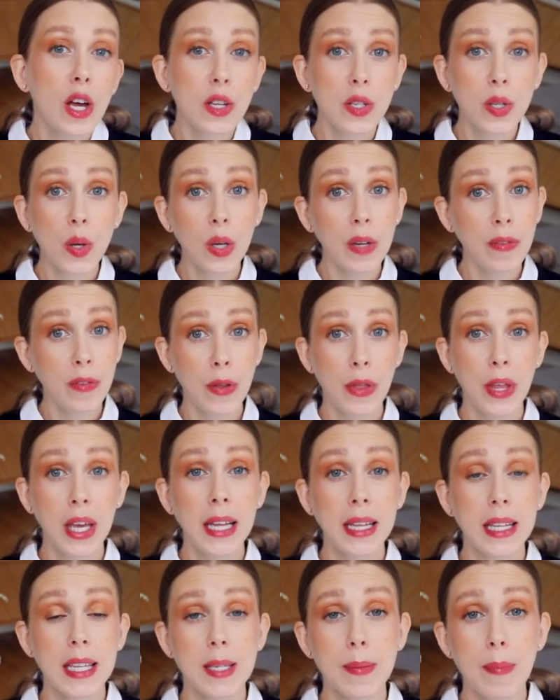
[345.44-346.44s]
So if you
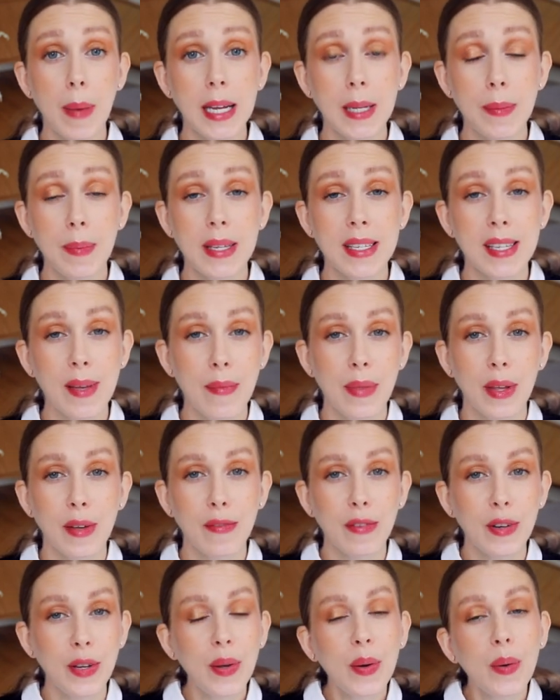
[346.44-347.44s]
think this might be
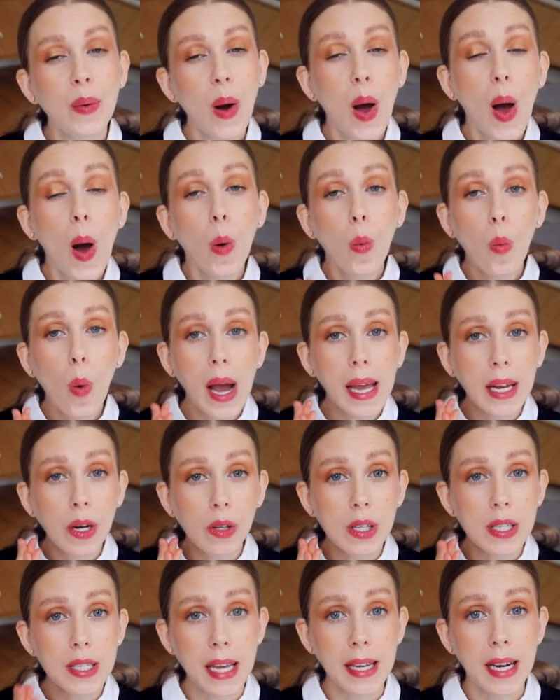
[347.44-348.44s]
something for you, why
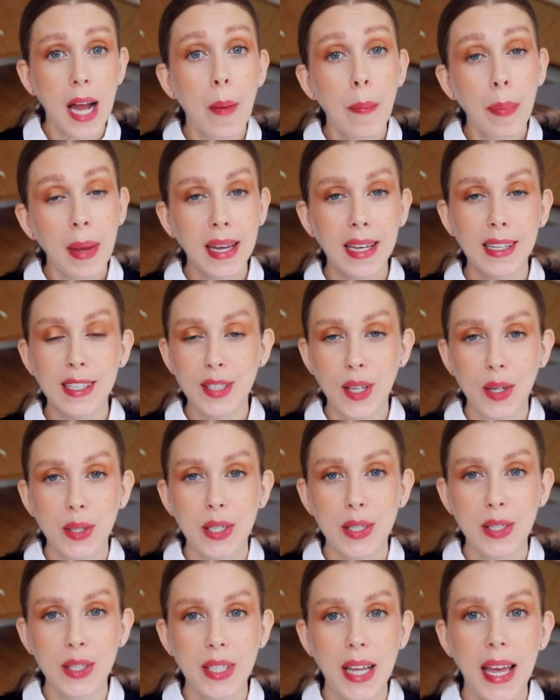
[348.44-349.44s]
not sign up and get
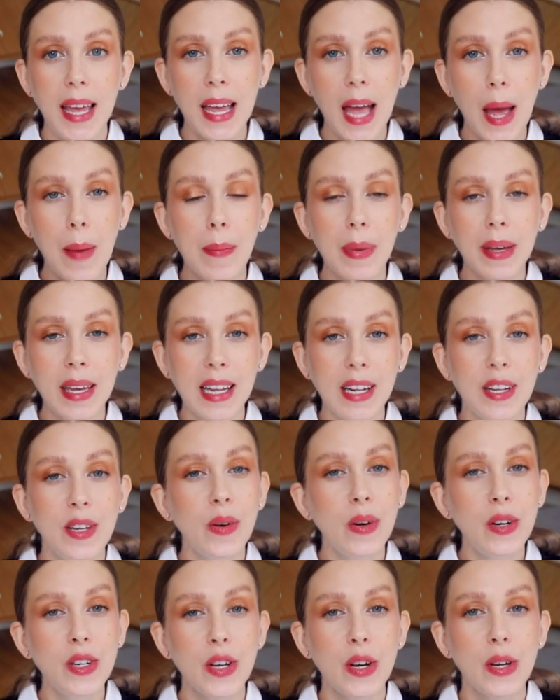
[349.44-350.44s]
started today and begin
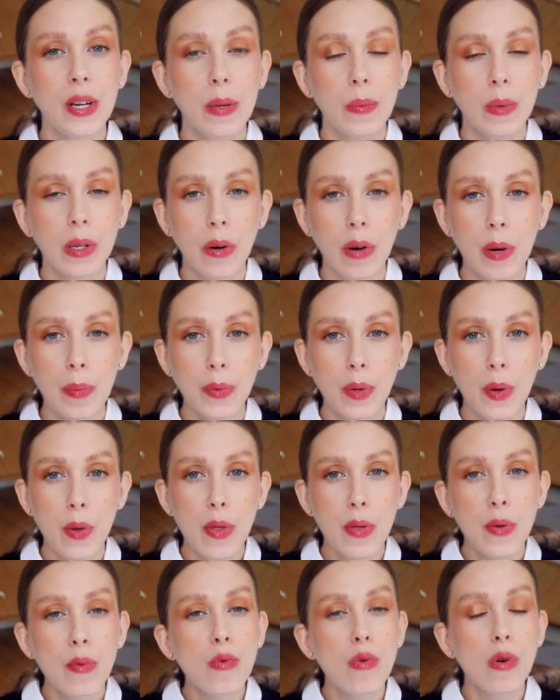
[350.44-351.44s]
your journey with crypto
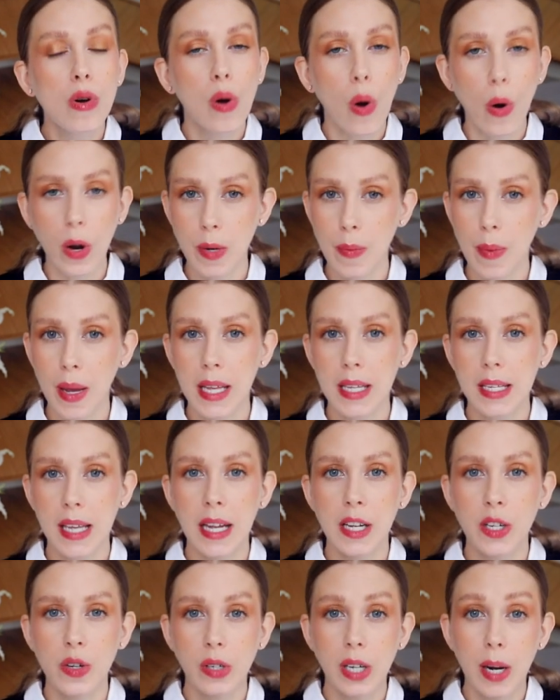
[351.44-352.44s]
through Coinbase
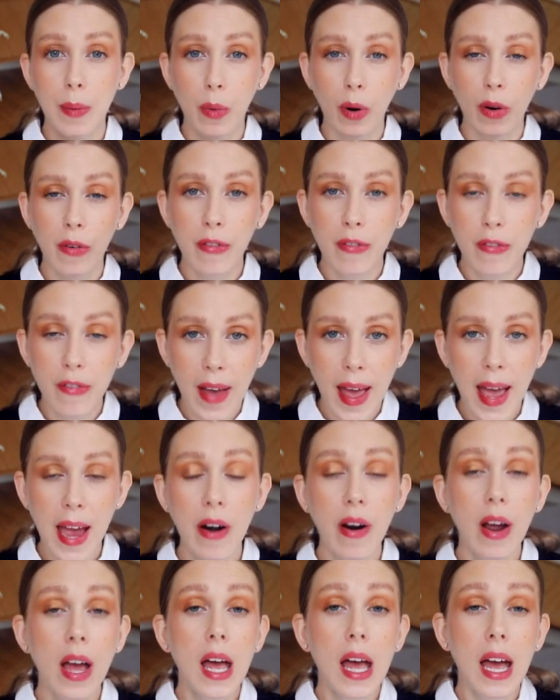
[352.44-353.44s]
and join a more
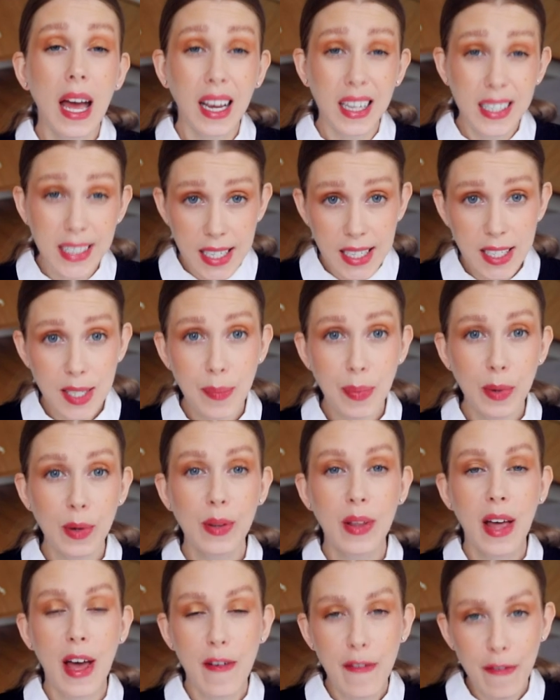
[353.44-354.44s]
fair,
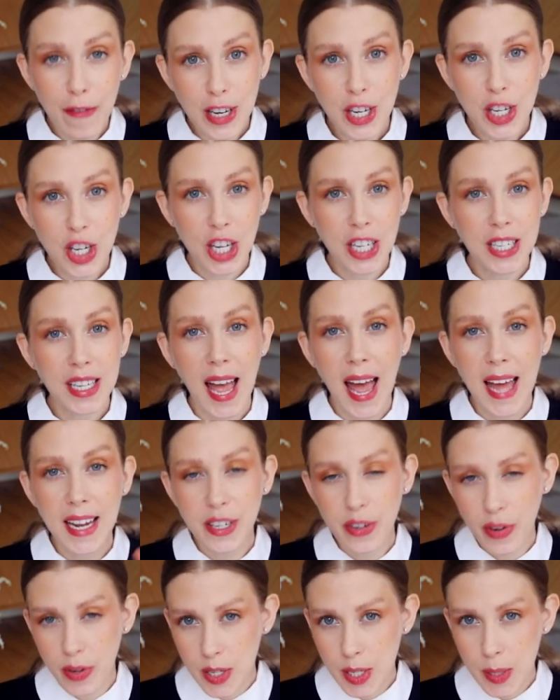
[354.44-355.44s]
accessible, efficient
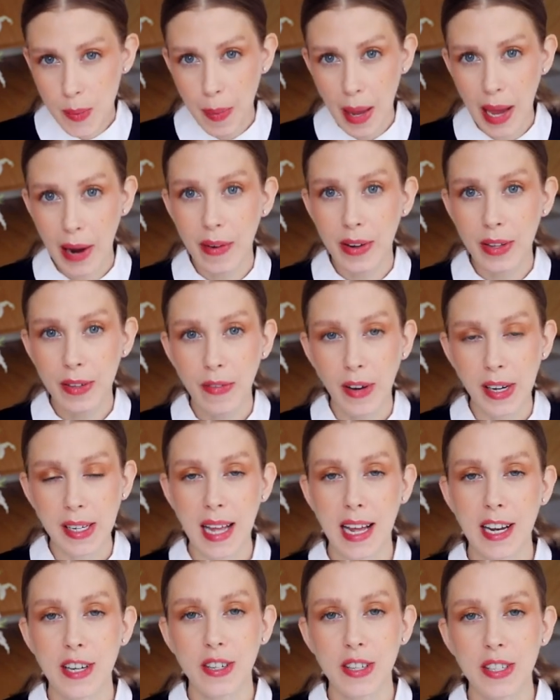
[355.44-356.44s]
and transparent
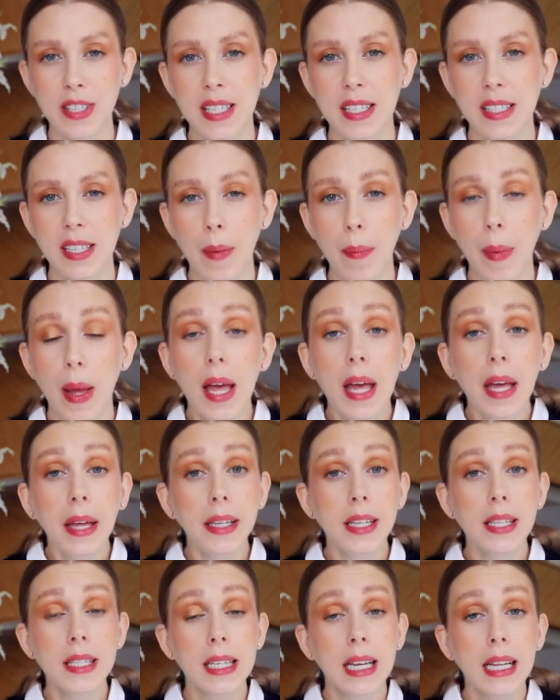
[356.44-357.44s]
financial system.
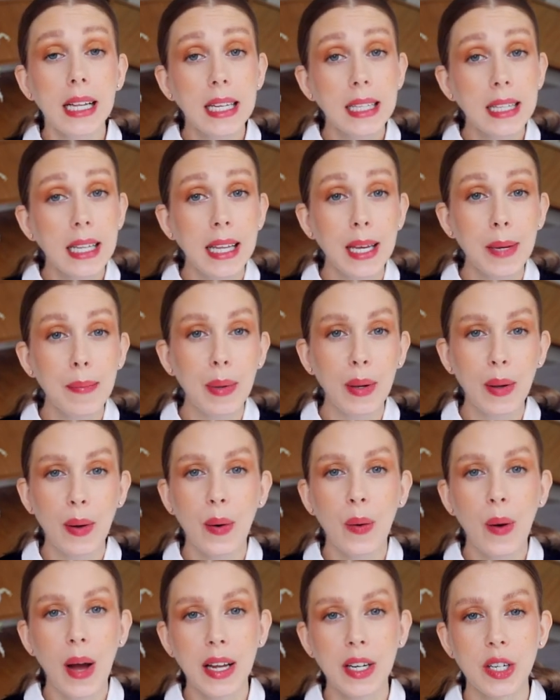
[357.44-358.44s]
Just click the link
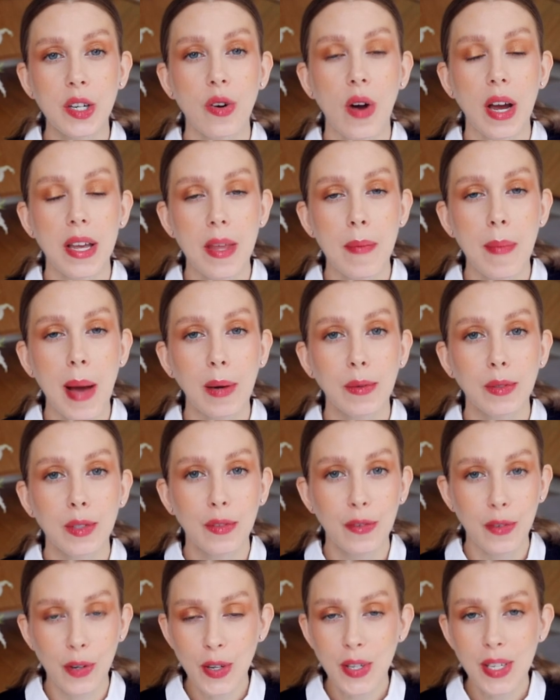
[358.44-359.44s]
below and try them
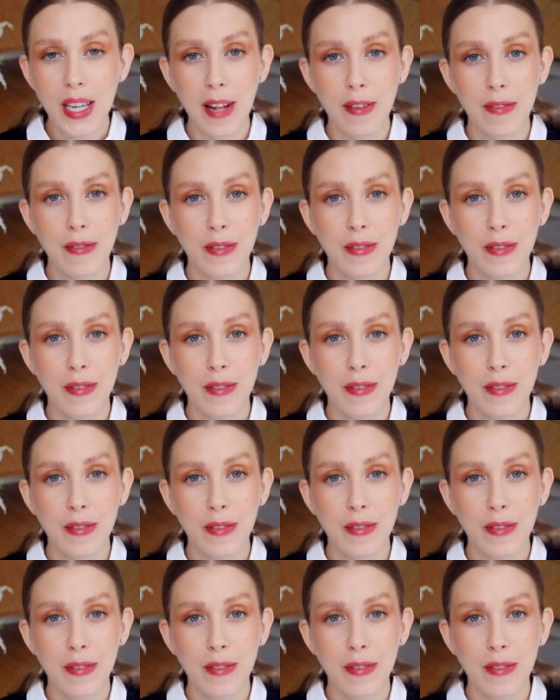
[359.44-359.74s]
out for yourself.